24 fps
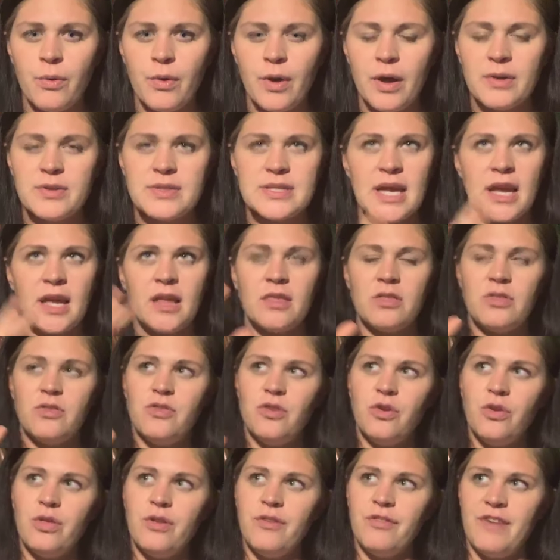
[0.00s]
I was like,
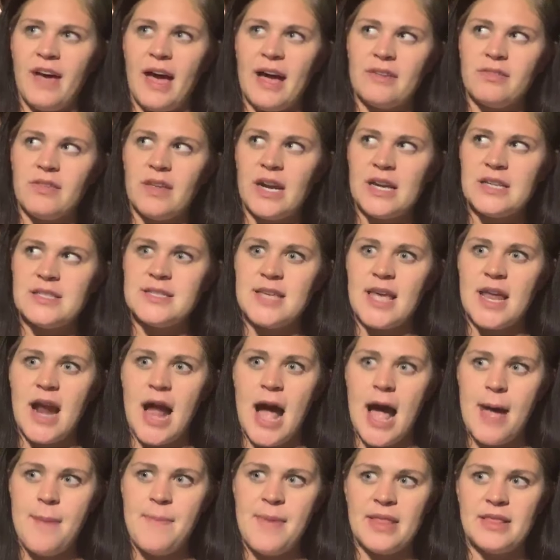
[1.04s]
to the fact that I said
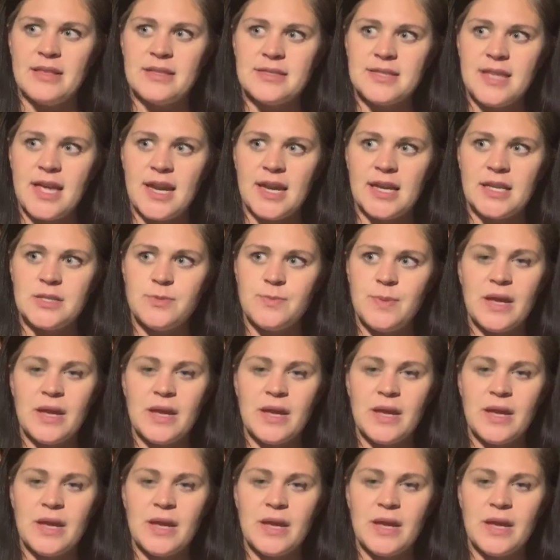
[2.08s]
I made this lettuce,